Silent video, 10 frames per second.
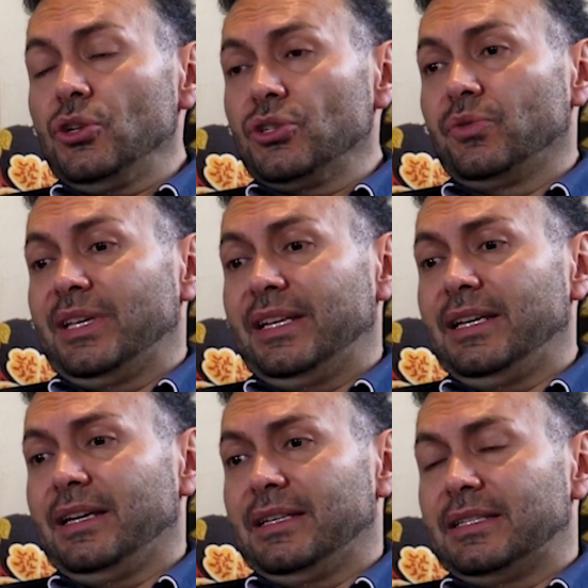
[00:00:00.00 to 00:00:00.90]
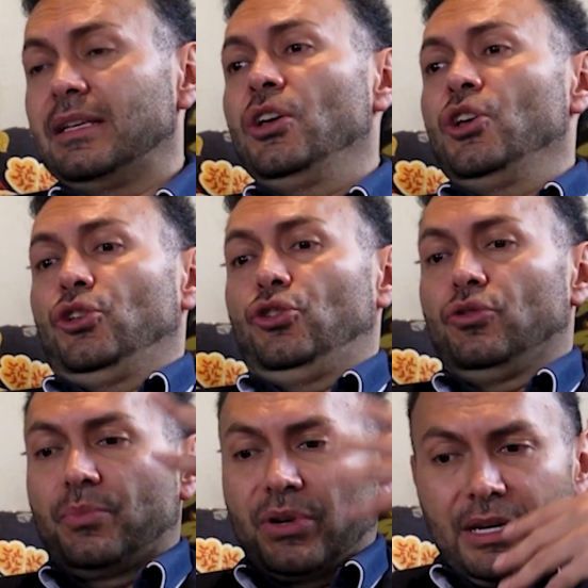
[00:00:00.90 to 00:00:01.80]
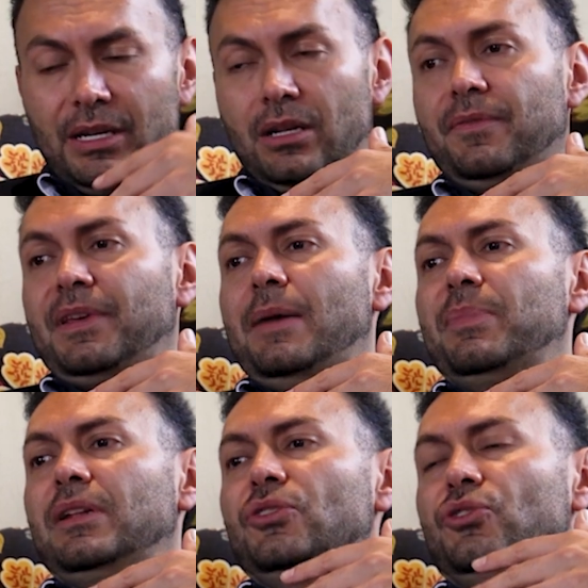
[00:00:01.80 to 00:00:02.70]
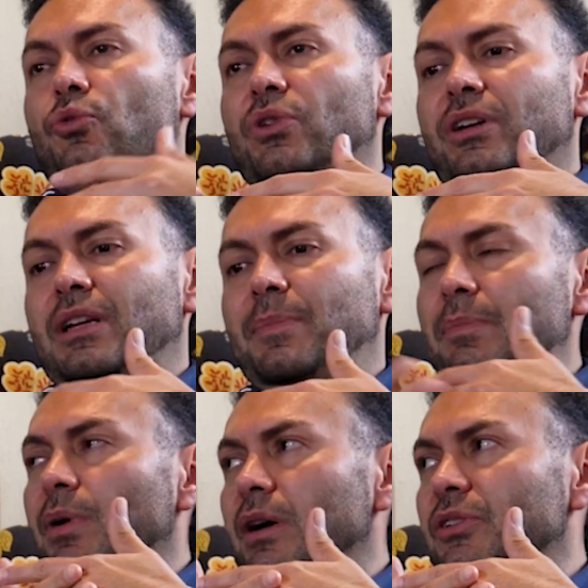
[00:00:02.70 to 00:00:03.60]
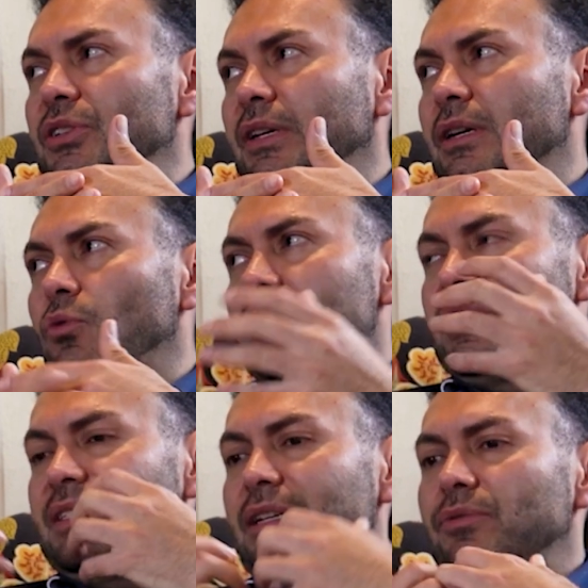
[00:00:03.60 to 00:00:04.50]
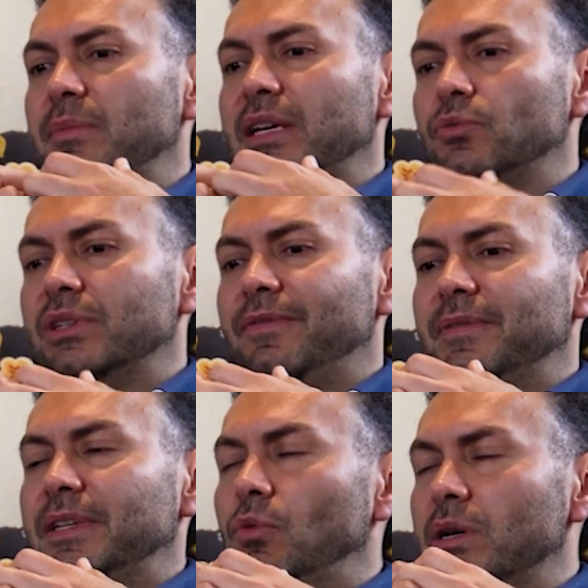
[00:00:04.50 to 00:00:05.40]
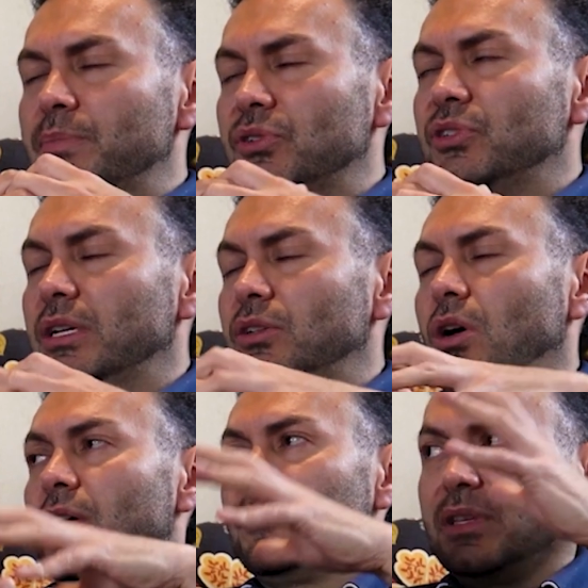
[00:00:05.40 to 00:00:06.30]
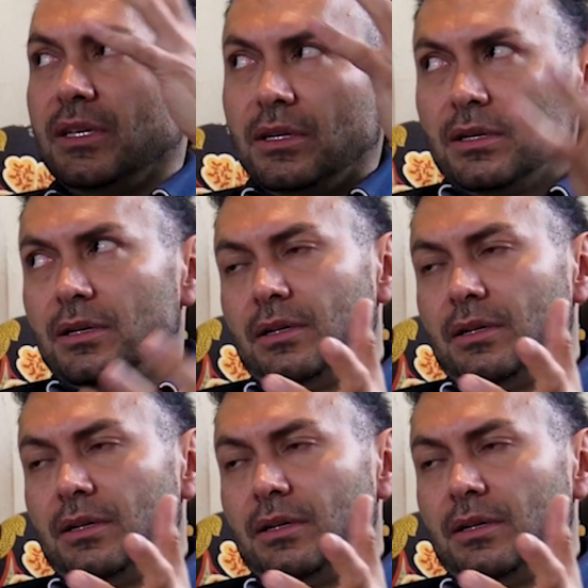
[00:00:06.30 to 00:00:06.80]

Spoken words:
So the idea is you bring a lot of capital, so we're going to be partners here where the state remains with 51% of the,